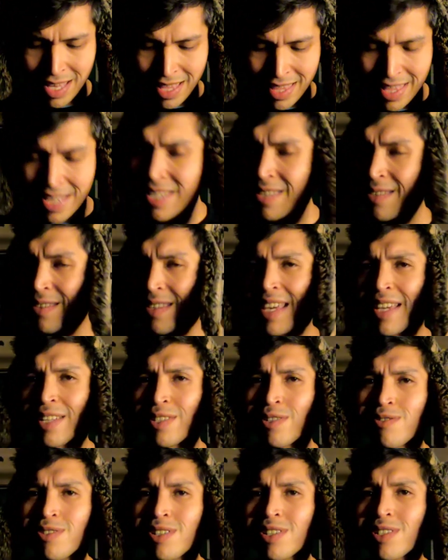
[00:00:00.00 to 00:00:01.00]
It didn't take
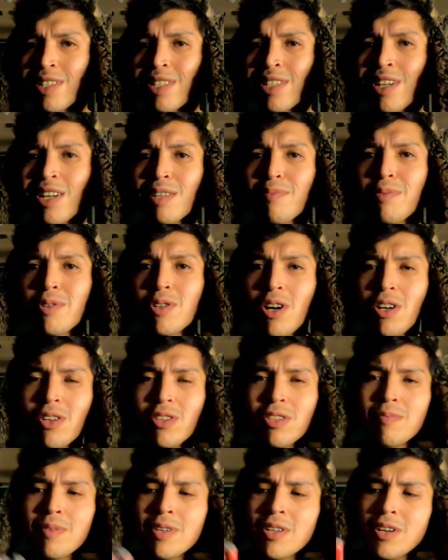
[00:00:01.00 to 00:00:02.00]
too long to talk about all of
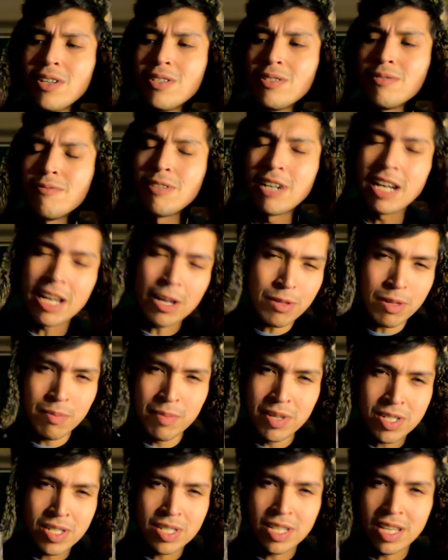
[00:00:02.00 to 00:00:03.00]
them at all. Well, I only
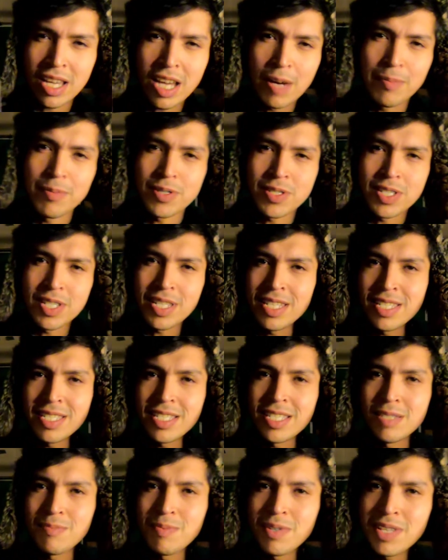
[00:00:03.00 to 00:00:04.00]
mentioned like a couple
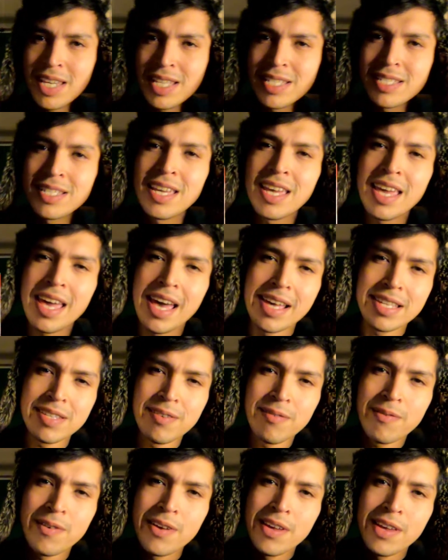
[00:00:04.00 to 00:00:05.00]
sentences, but yes, as
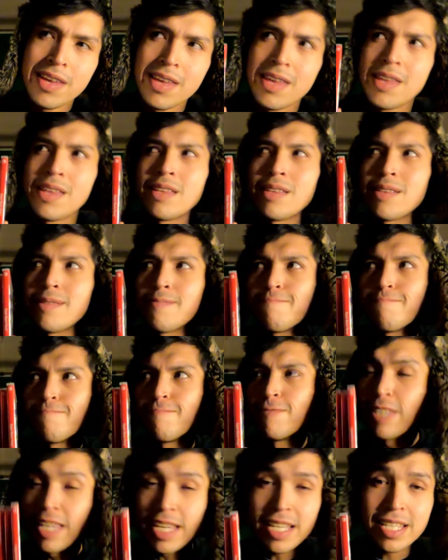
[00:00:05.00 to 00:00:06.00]
of
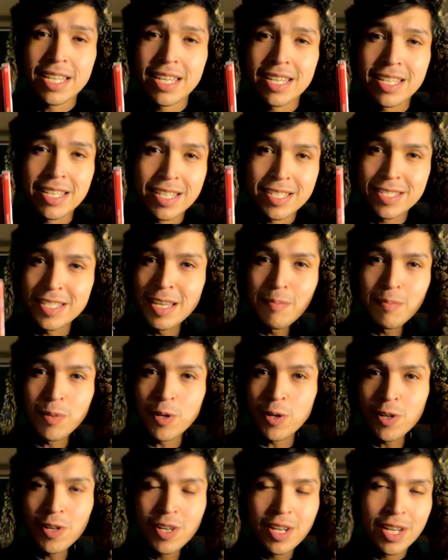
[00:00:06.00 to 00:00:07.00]
late
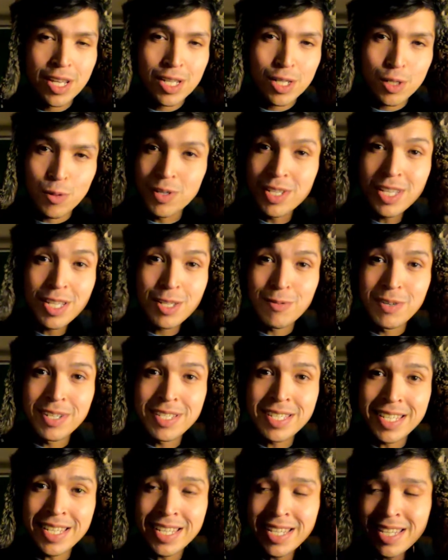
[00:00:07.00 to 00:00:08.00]
December
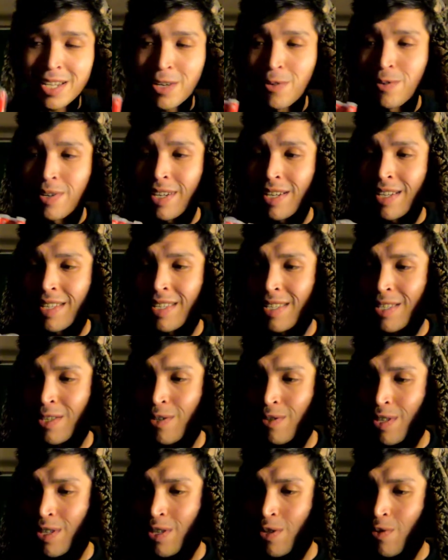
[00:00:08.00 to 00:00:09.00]
2020, going into
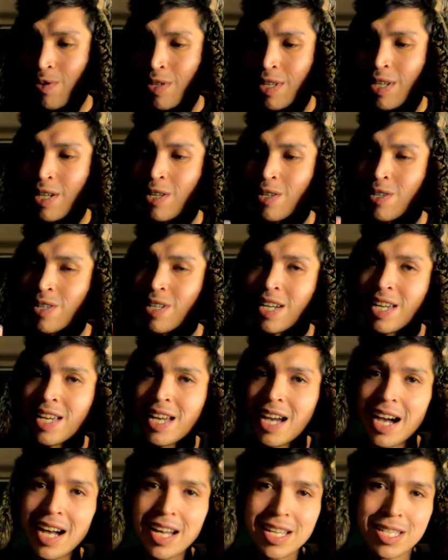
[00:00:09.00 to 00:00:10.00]
the new year,
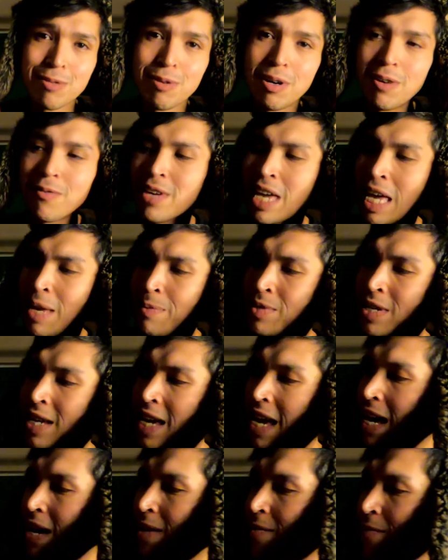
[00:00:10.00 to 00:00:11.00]
12 games I
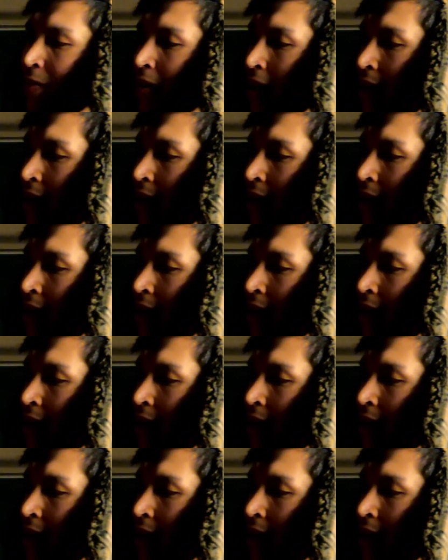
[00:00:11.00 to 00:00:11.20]
have.